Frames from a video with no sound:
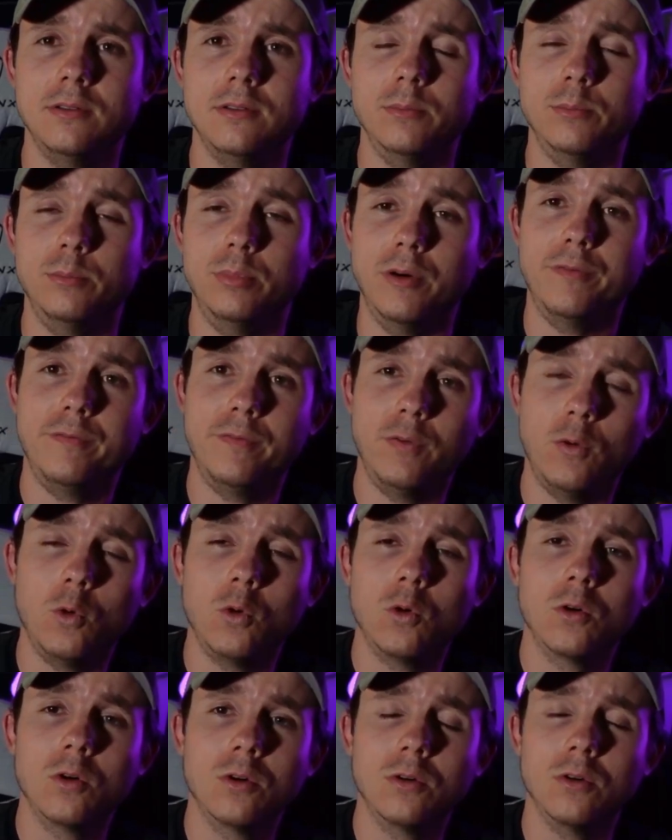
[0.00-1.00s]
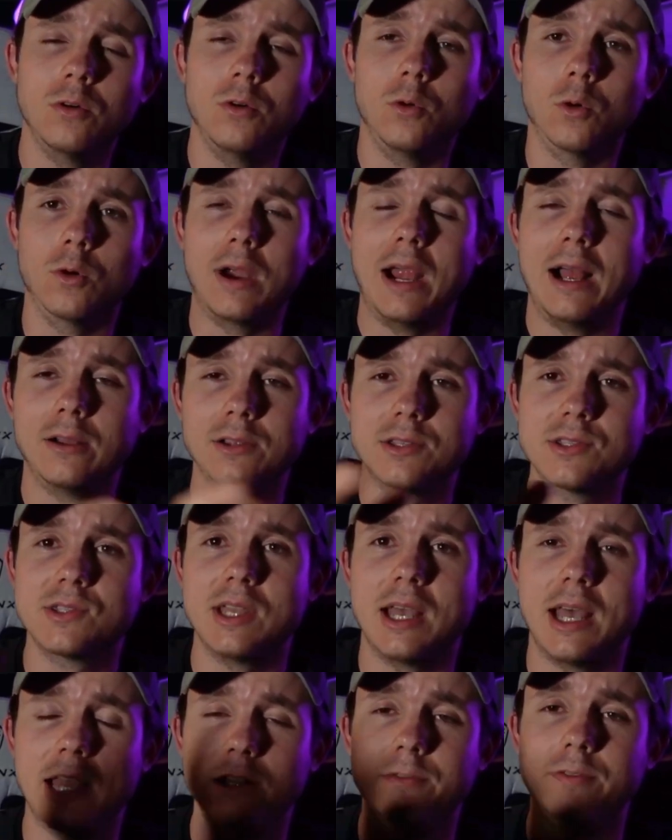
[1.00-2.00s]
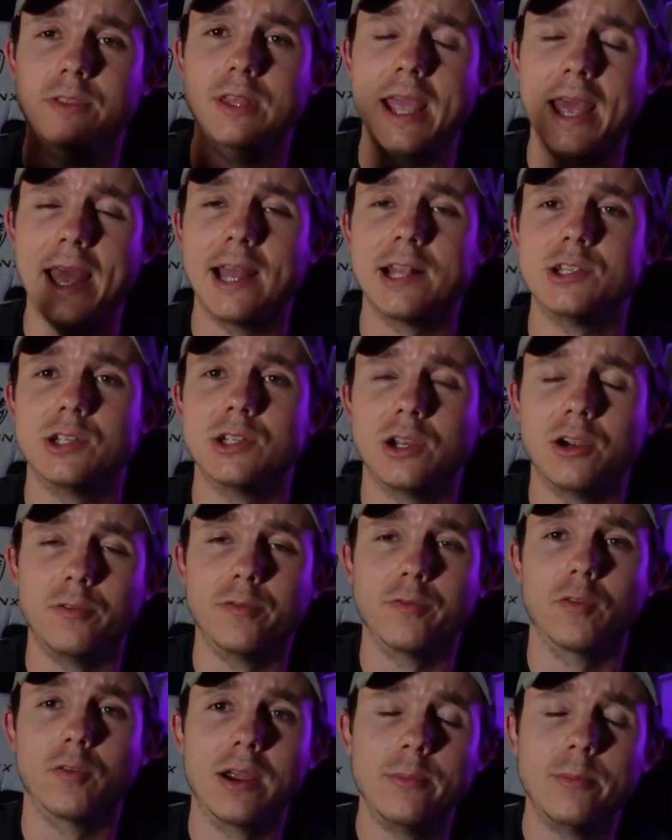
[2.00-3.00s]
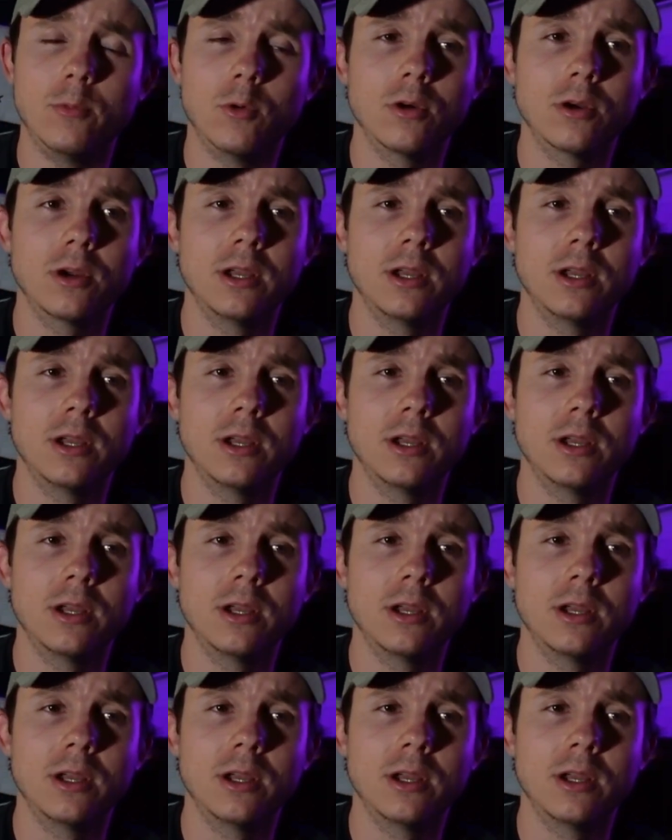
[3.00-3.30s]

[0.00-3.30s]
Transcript: before or outside of the agile framework